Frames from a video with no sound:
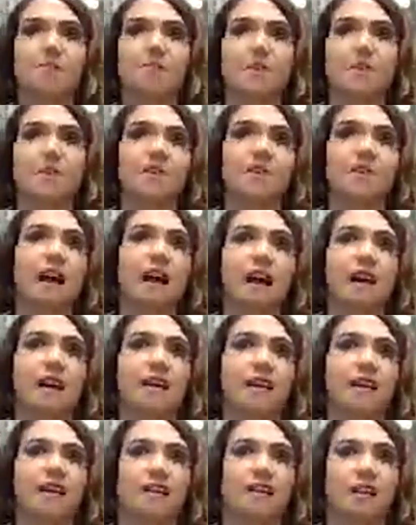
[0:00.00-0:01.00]
memory that
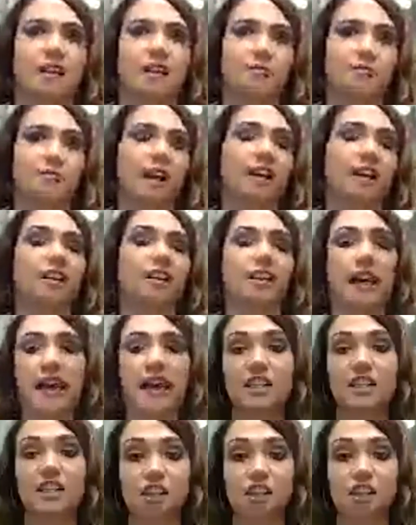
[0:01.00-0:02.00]
I can
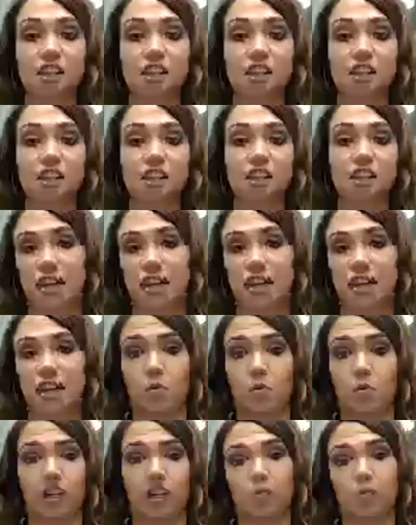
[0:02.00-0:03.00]
recollect, she was
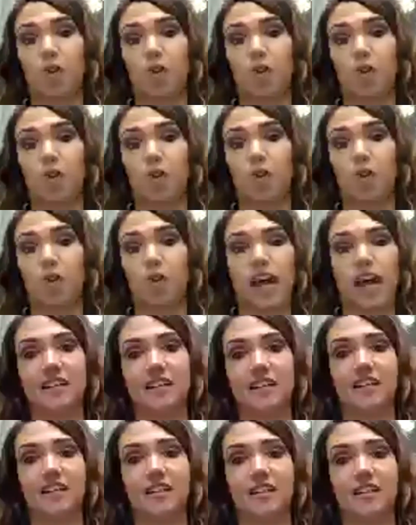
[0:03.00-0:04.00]
working,
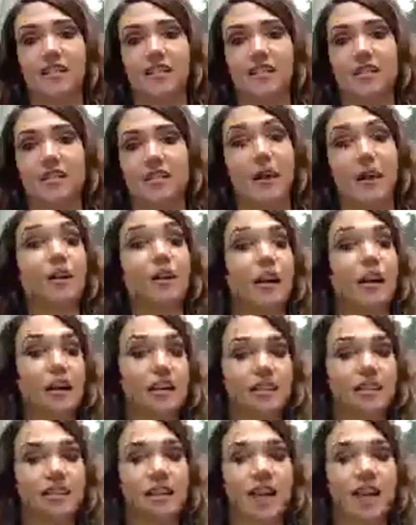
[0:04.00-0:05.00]
trying to better
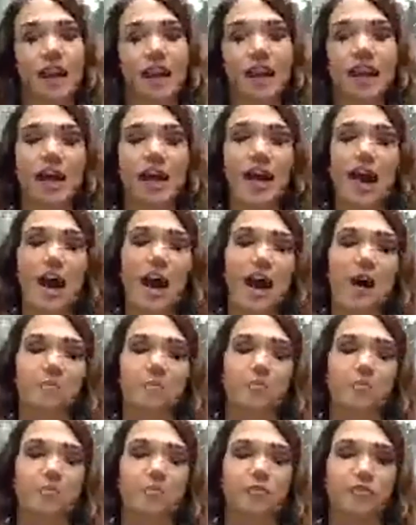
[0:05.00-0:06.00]
us.
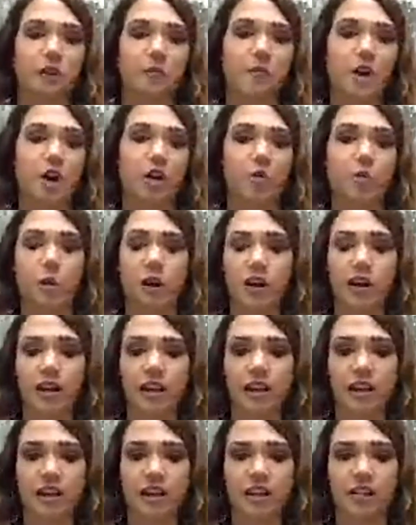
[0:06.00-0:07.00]
From her
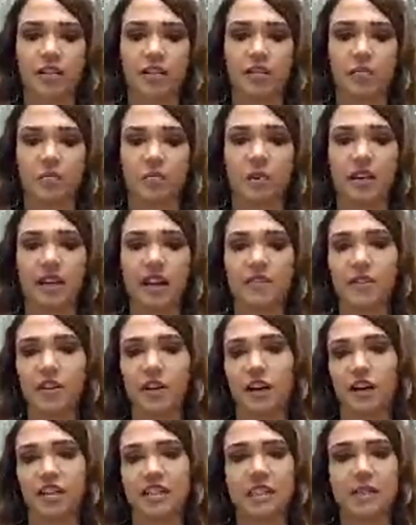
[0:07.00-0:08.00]
working, we
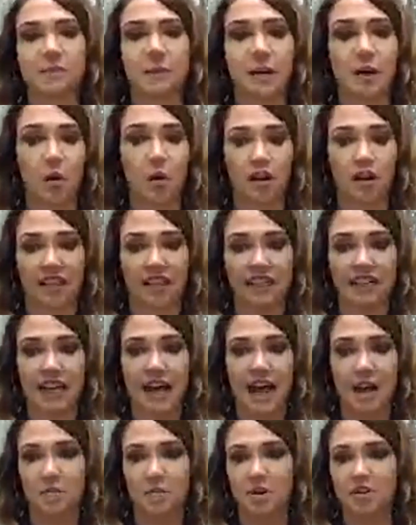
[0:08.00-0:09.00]
never got to spend quality
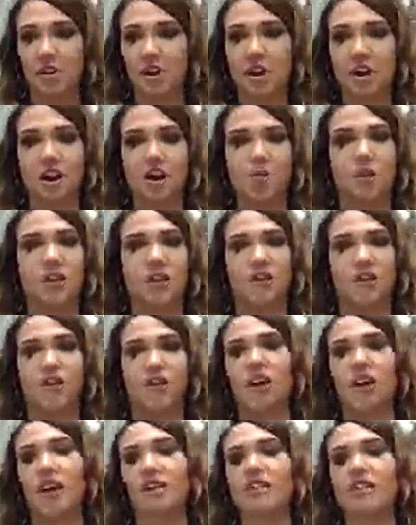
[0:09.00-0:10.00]
time with her. We
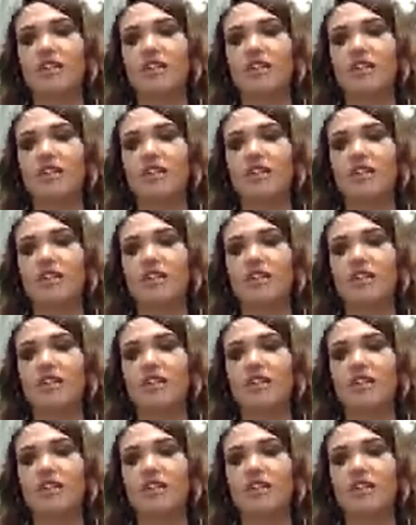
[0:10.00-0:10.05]
never